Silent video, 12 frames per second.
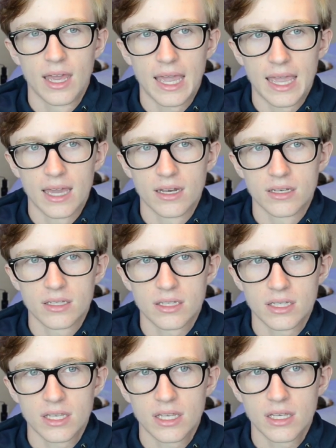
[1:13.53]
And
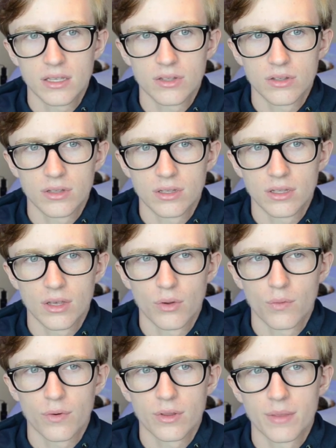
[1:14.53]
he,
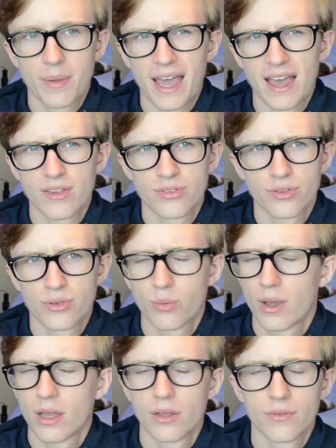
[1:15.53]
over the past
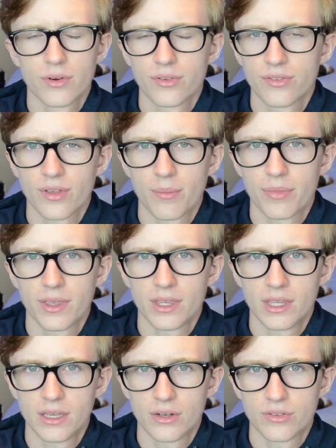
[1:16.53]
12 or something
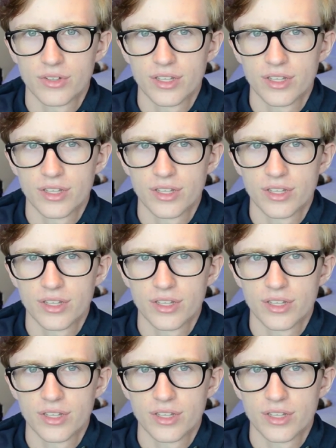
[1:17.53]
years,